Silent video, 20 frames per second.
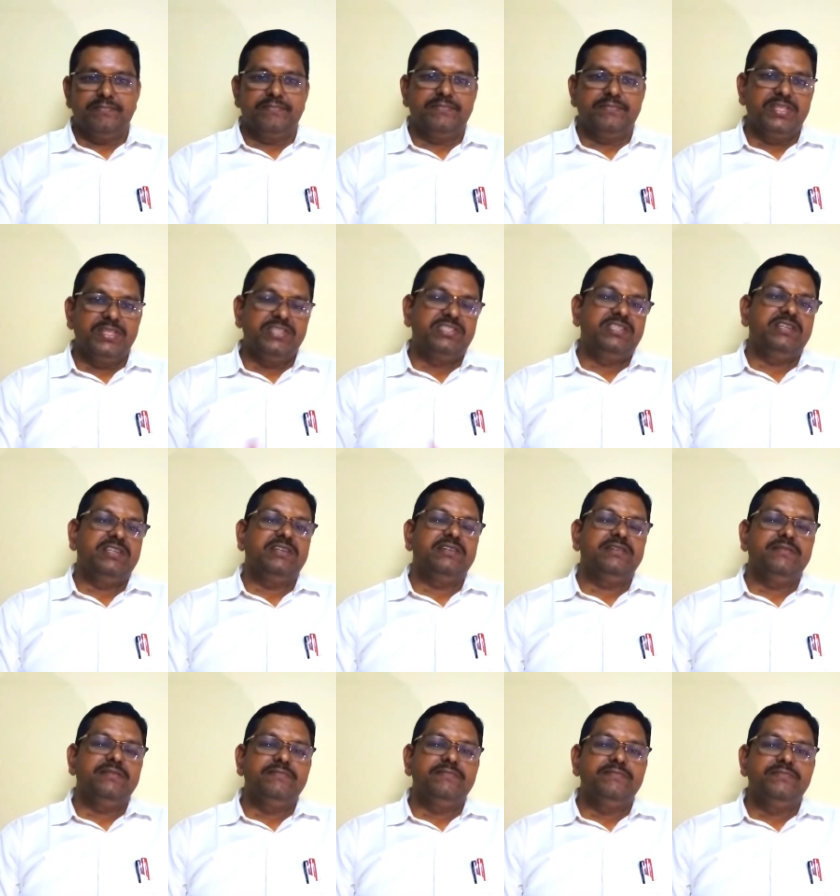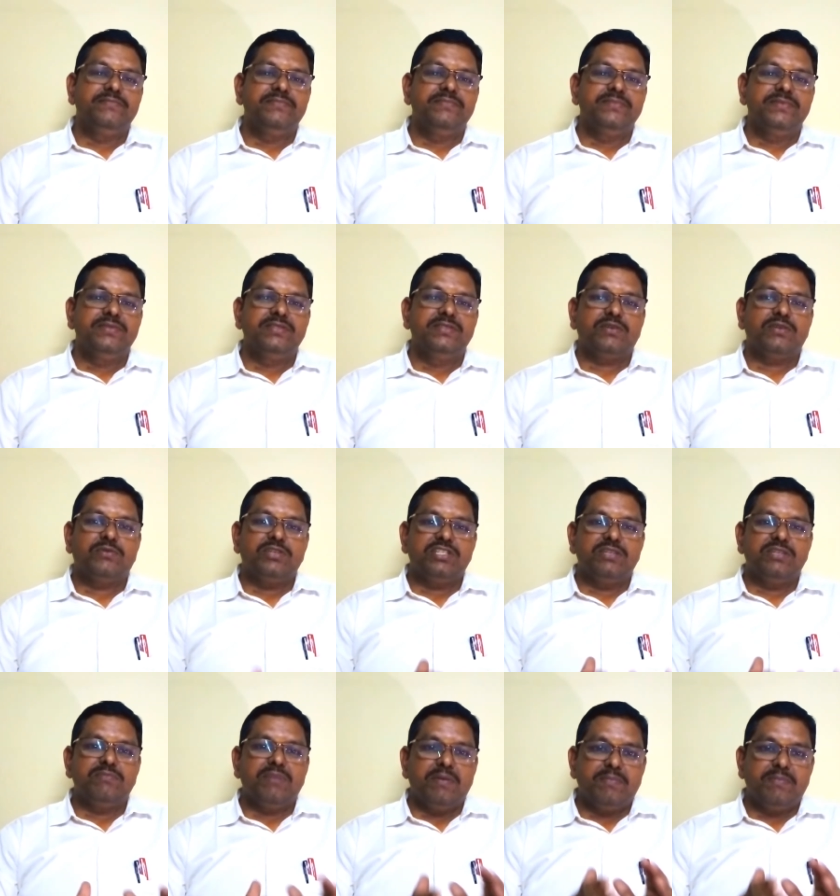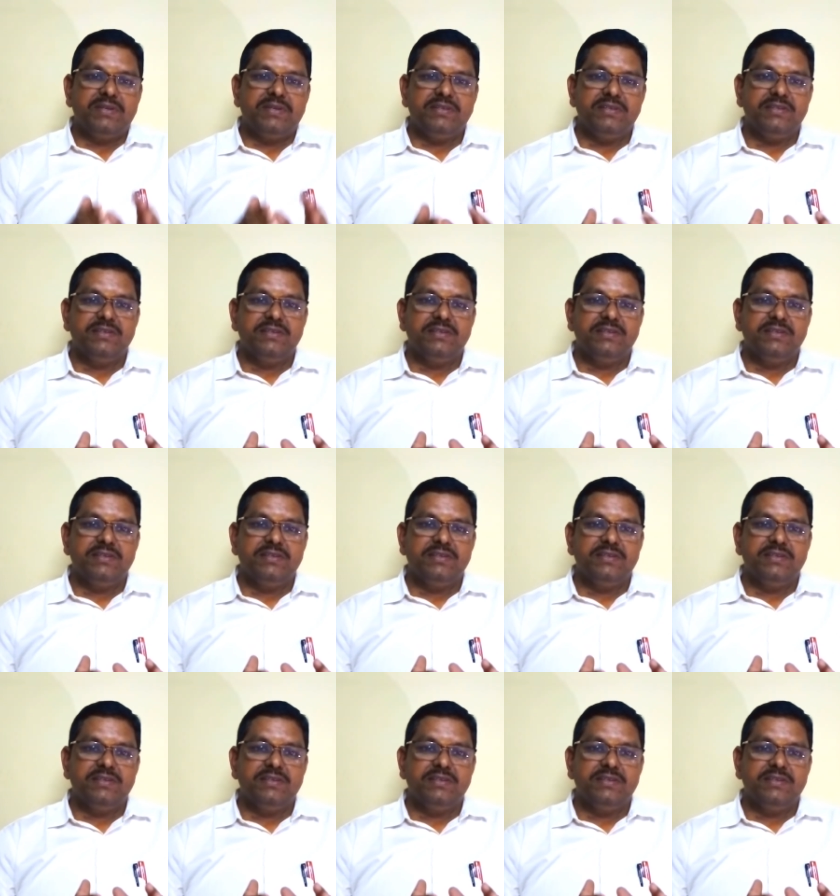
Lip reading: This year, the question paper